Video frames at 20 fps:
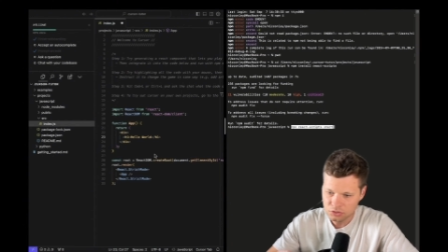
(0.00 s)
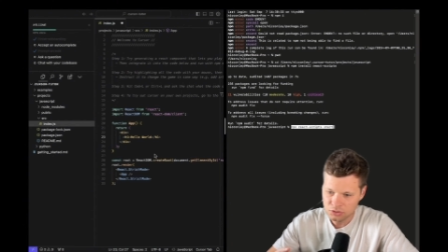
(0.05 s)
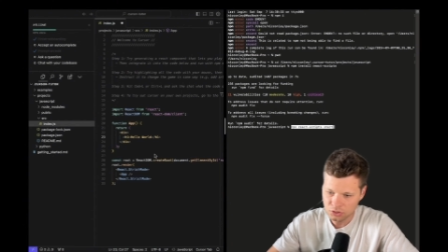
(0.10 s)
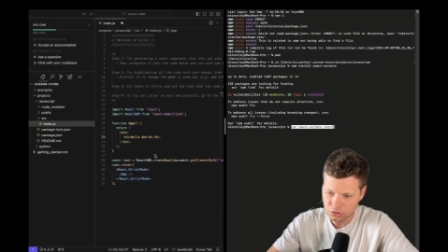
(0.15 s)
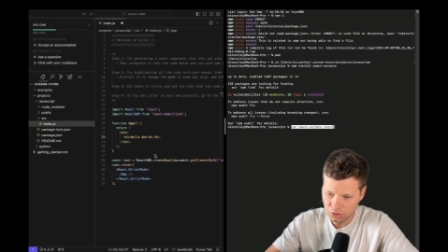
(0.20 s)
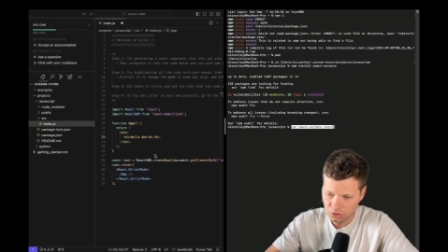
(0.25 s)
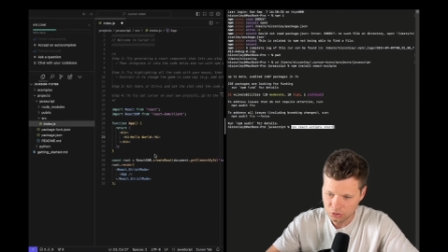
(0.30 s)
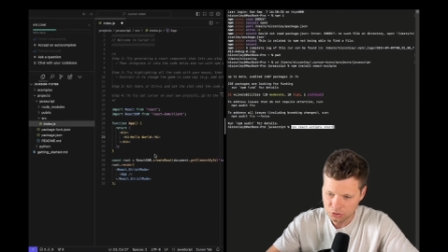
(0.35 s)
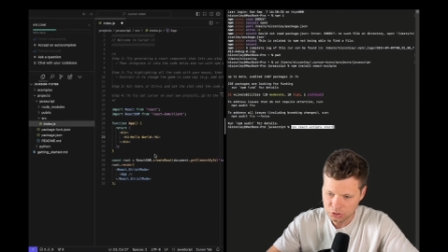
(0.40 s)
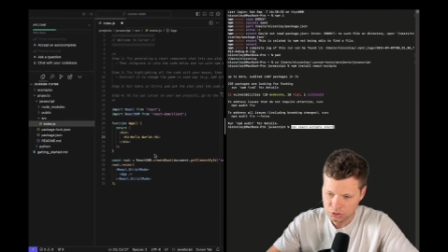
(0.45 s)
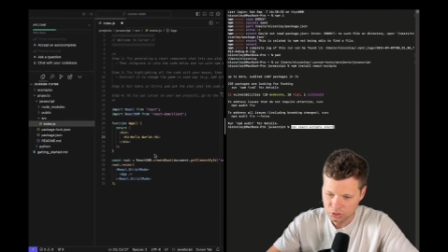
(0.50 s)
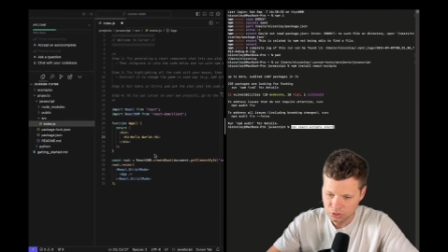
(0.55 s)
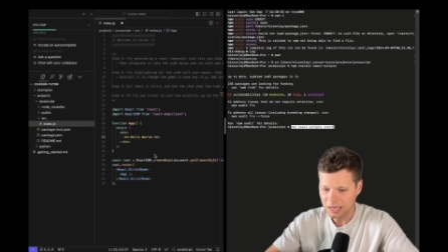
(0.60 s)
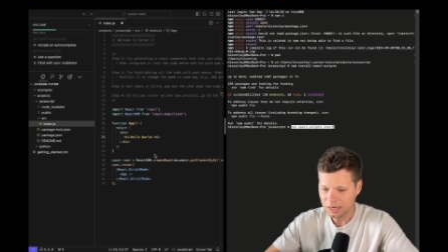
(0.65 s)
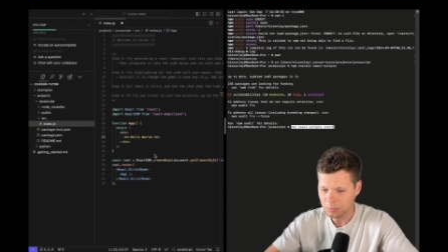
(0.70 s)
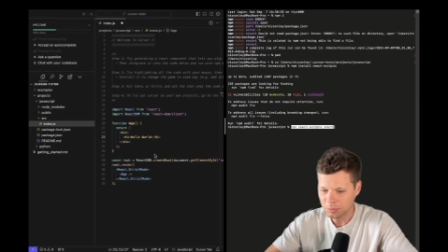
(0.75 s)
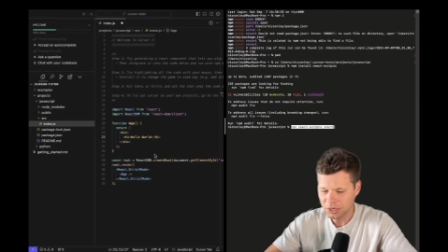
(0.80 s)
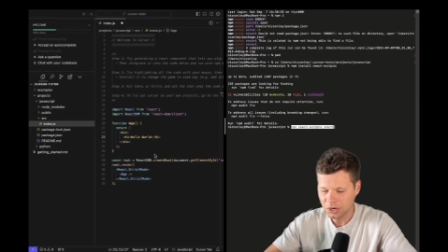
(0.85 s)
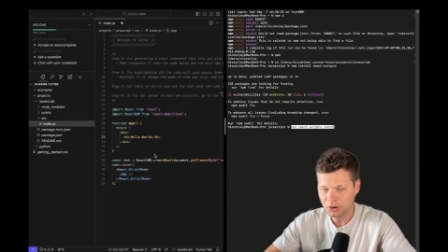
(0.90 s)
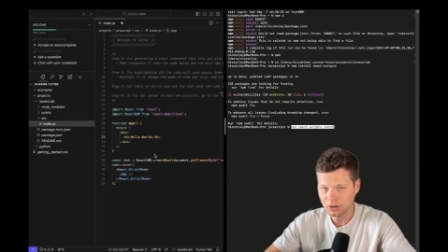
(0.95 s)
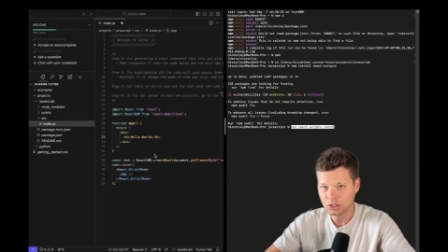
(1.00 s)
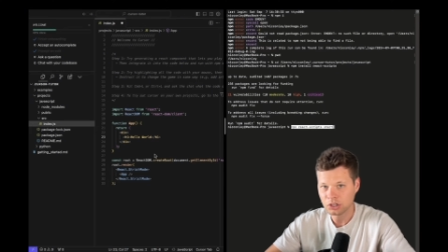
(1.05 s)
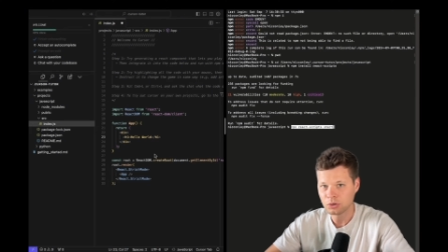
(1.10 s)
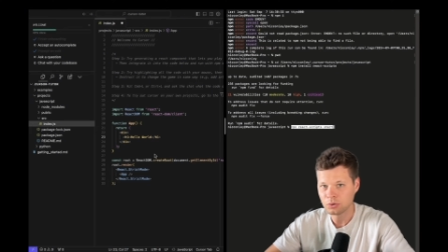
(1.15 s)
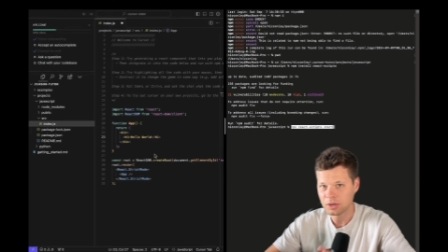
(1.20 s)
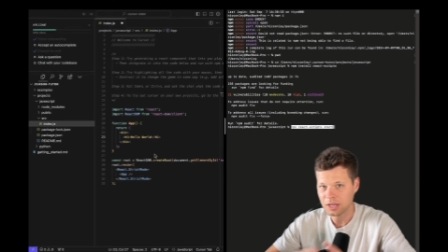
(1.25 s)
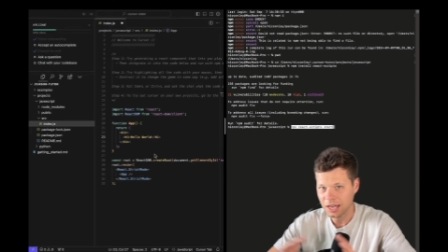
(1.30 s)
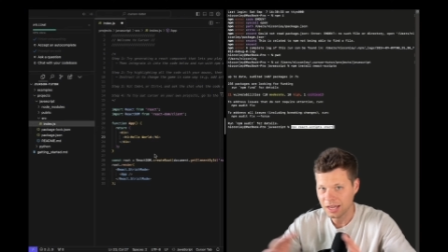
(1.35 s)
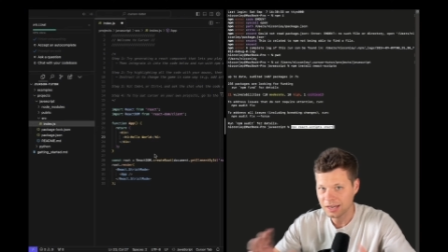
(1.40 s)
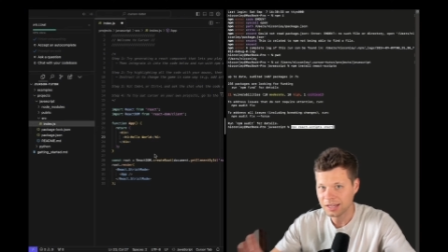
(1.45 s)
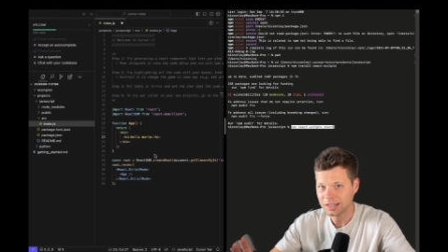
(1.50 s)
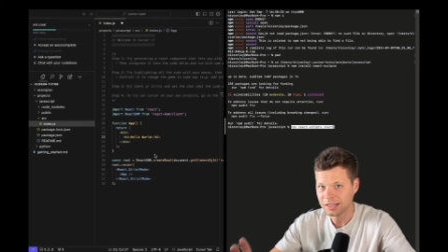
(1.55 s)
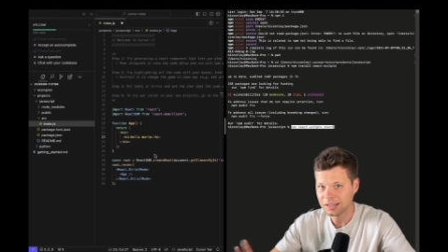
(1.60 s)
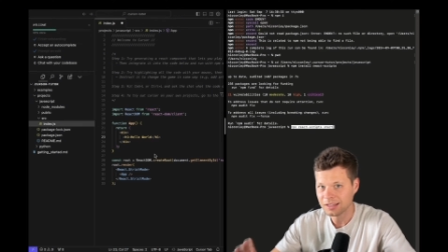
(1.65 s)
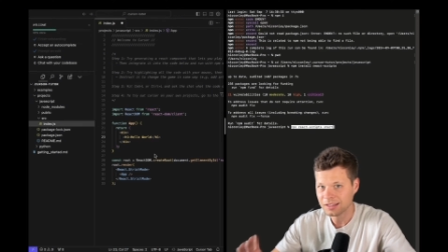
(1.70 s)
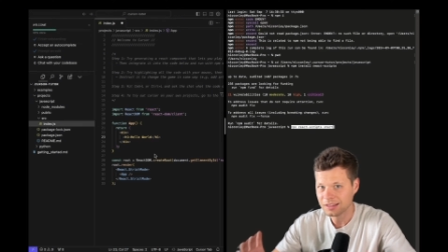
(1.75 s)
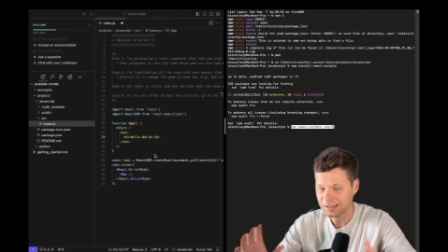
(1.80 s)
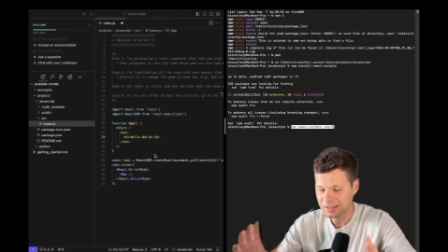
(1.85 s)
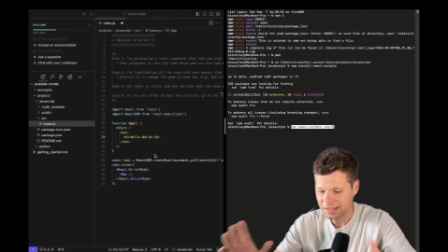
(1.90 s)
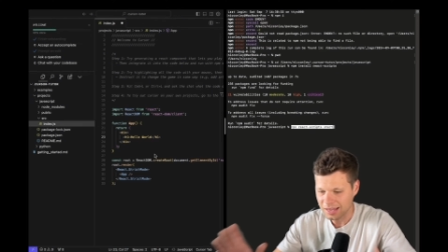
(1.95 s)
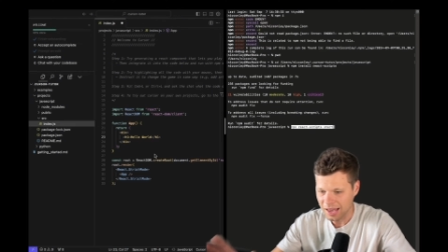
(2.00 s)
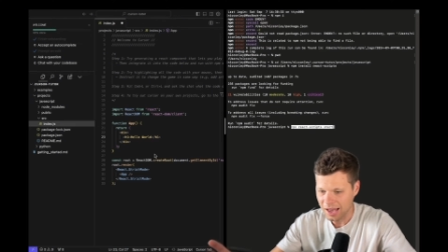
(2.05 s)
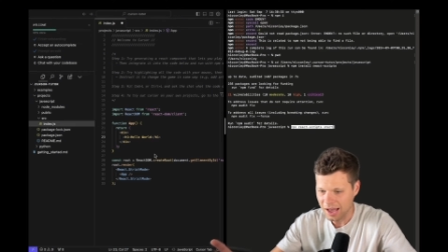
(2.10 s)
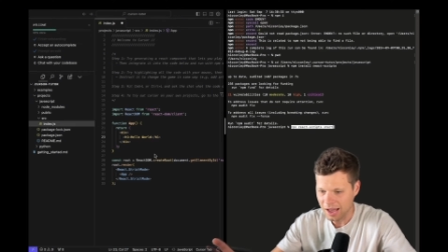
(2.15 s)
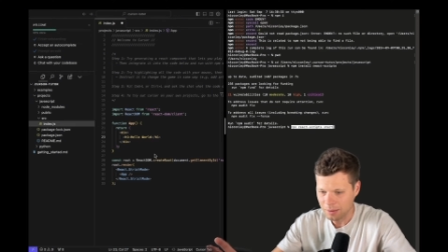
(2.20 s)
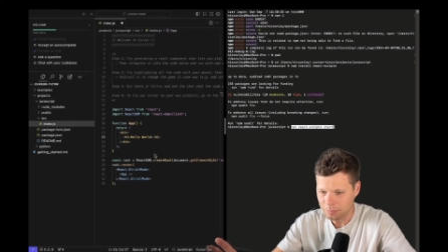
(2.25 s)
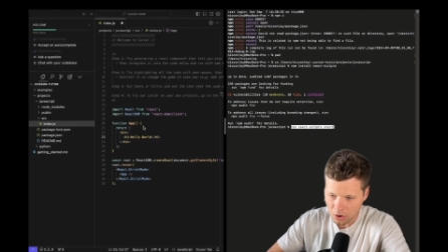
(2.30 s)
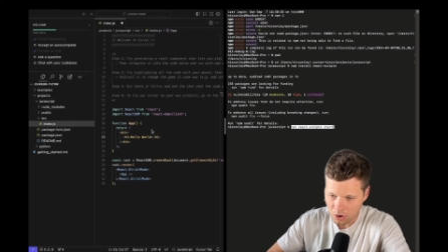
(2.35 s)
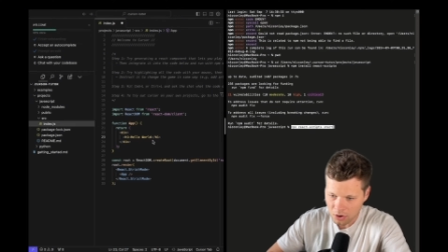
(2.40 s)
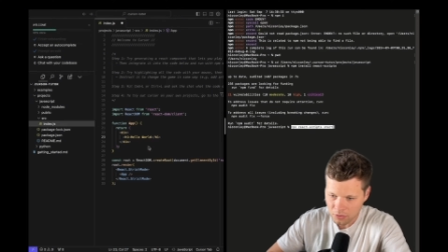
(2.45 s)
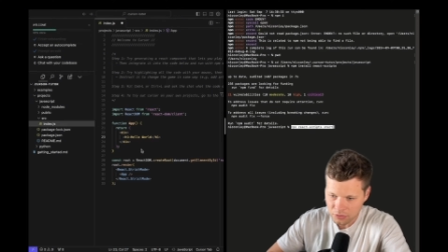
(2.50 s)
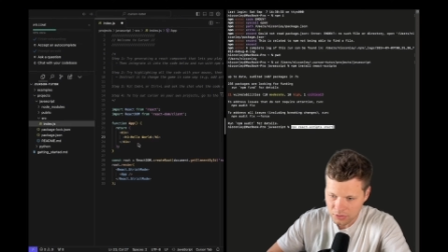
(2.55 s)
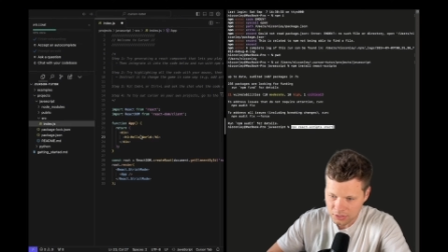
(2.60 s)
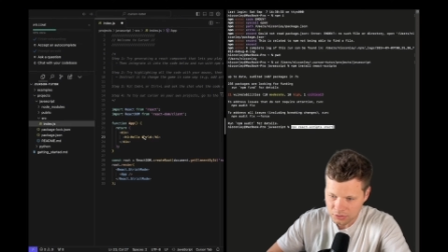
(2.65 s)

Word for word: to Cursor and we are creating the app. On